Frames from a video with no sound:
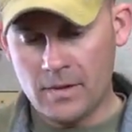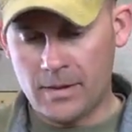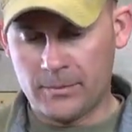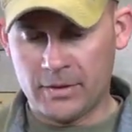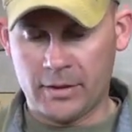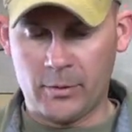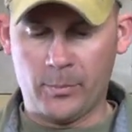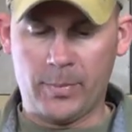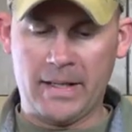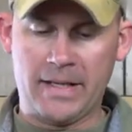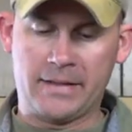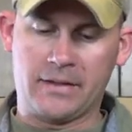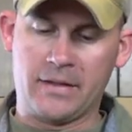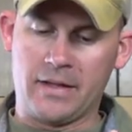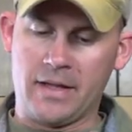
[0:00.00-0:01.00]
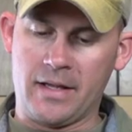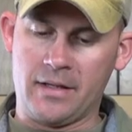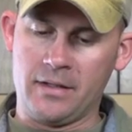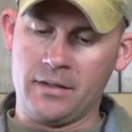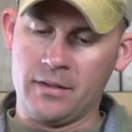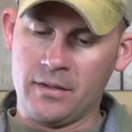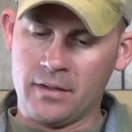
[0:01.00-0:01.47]
I'm gonna go back to
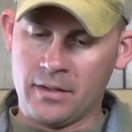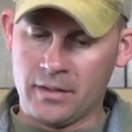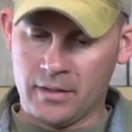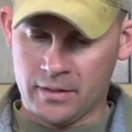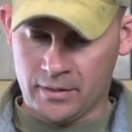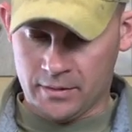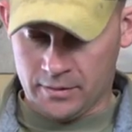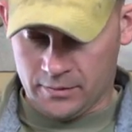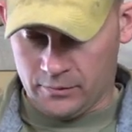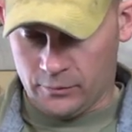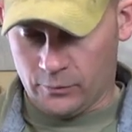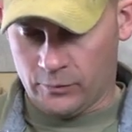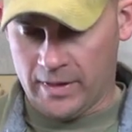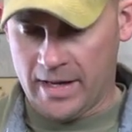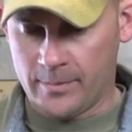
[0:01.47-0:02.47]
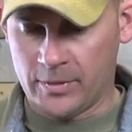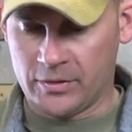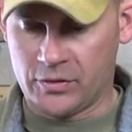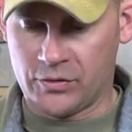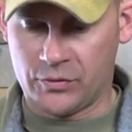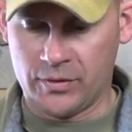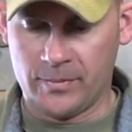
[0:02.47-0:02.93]
that
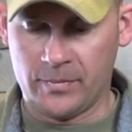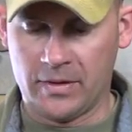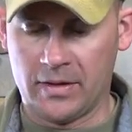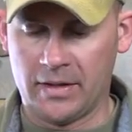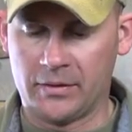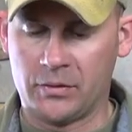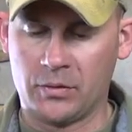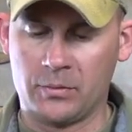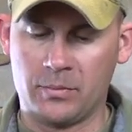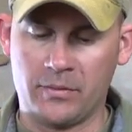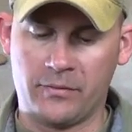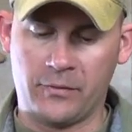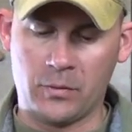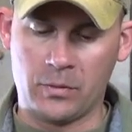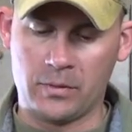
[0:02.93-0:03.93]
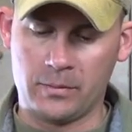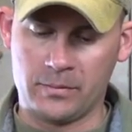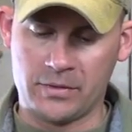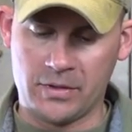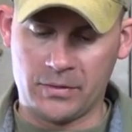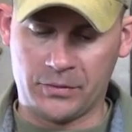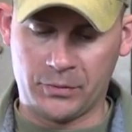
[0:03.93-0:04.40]
rabbit strip that I took before that
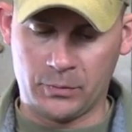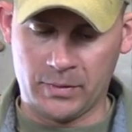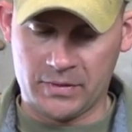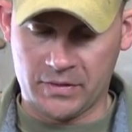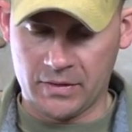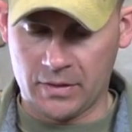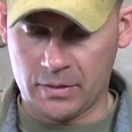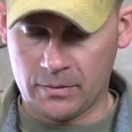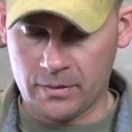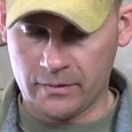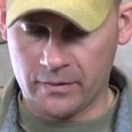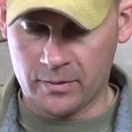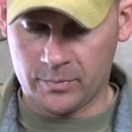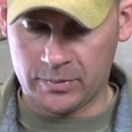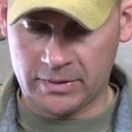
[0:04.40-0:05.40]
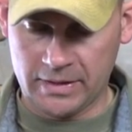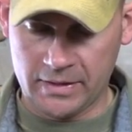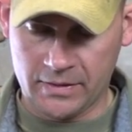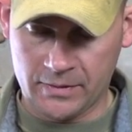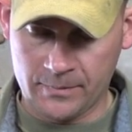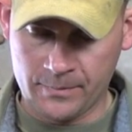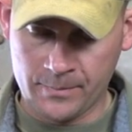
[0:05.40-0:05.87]
was all twisted all over the
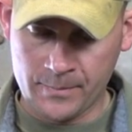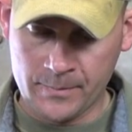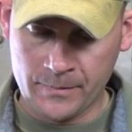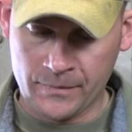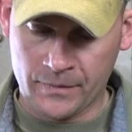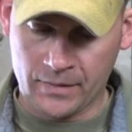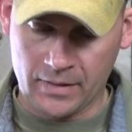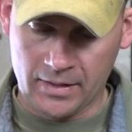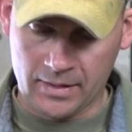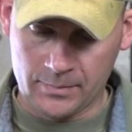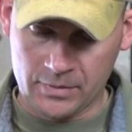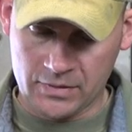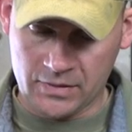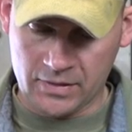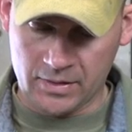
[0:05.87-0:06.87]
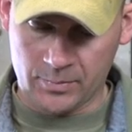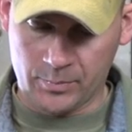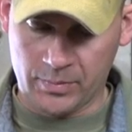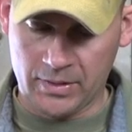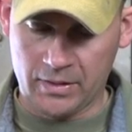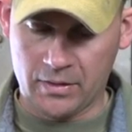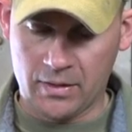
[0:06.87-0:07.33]
place. And I'm just gonna
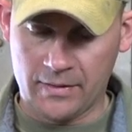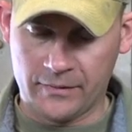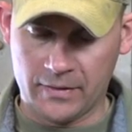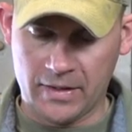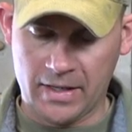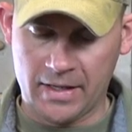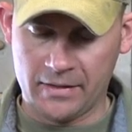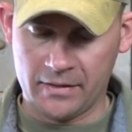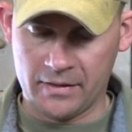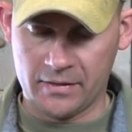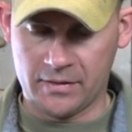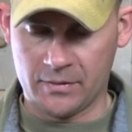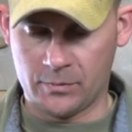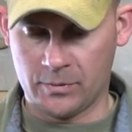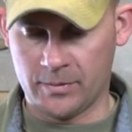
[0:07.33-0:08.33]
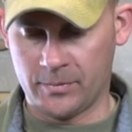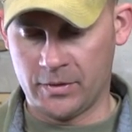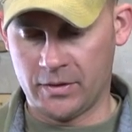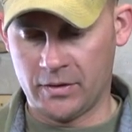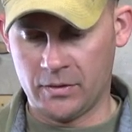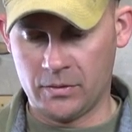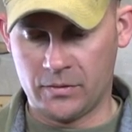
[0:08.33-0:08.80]
pick off of that and this is what I'm
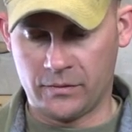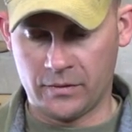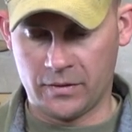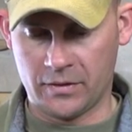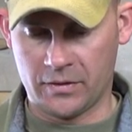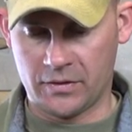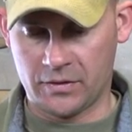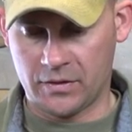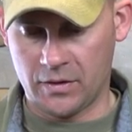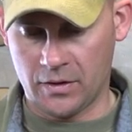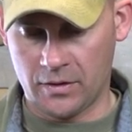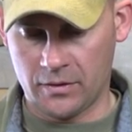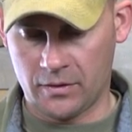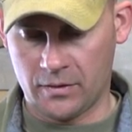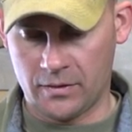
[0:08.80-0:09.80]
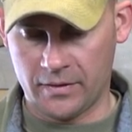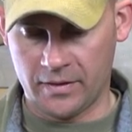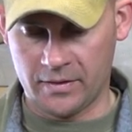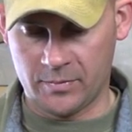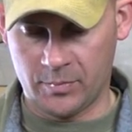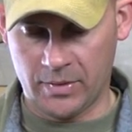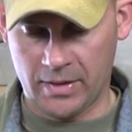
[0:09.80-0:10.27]
gonna use for the skirt on
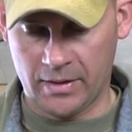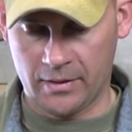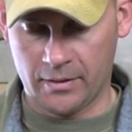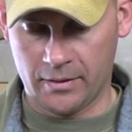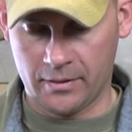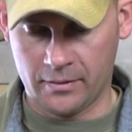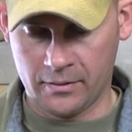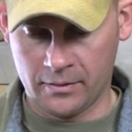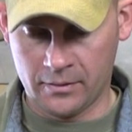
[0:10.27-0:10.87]
this pattern.